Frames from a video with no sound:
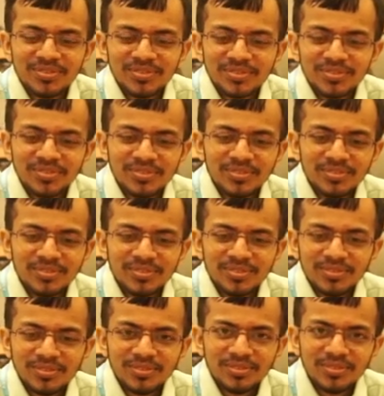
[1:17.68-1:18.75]

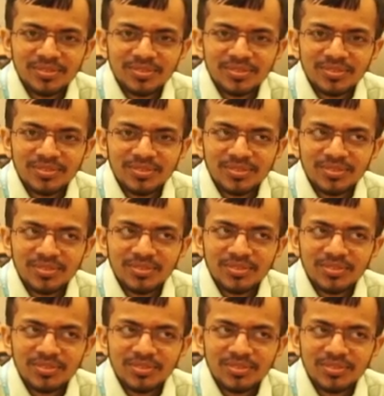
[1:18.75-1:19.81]

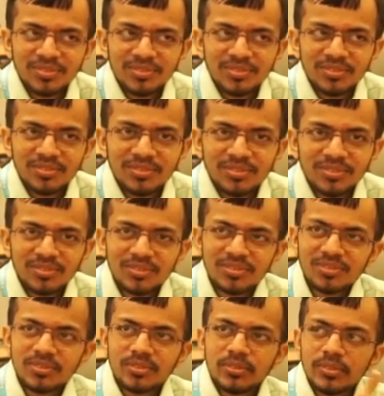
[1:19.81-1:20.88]

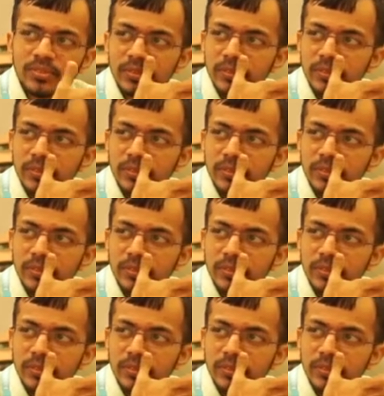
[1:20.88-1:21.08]
[no speech]